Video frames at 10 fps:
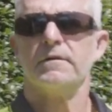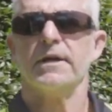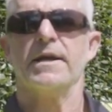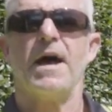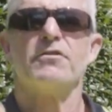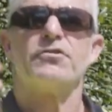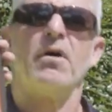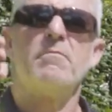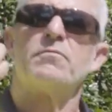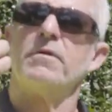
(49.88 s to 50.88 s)
and other
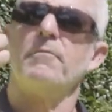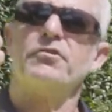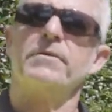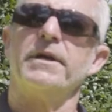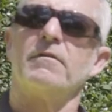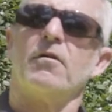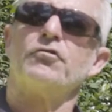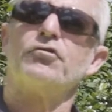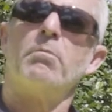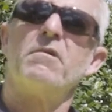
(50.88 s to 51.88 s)
times when I'm doing on
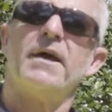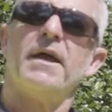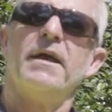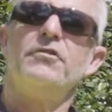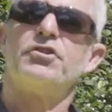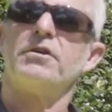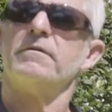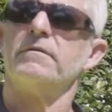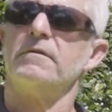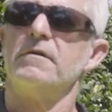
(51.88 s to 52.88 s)
top of a hedge,
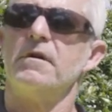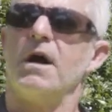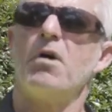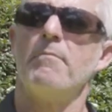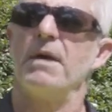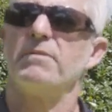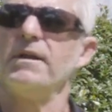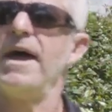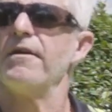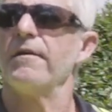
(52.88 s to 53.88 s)
I might be up a
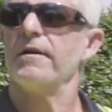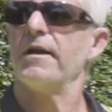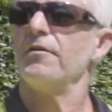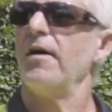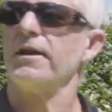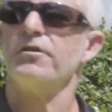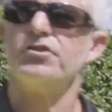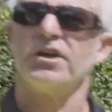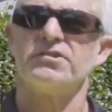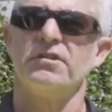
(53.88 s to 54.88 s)
ladder and I can
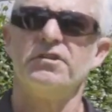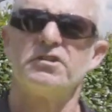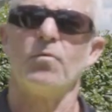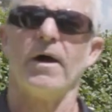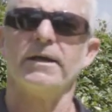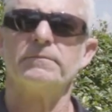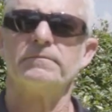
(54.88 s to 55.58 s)
adjust it this way.